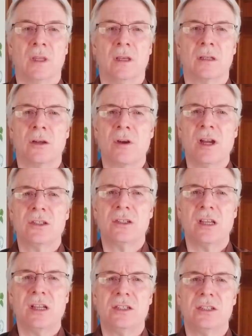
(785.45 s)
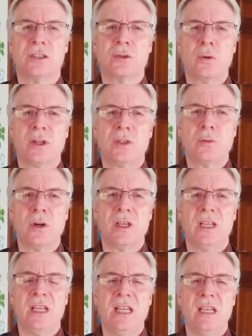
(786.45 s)
Congratulations,
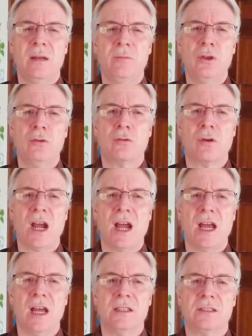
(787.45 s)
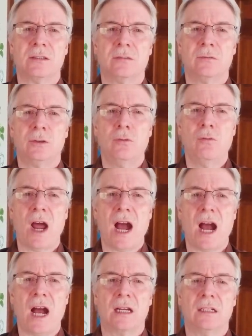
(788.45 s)
2020 EMU grads. You
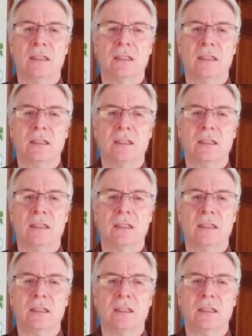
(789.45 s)
rock!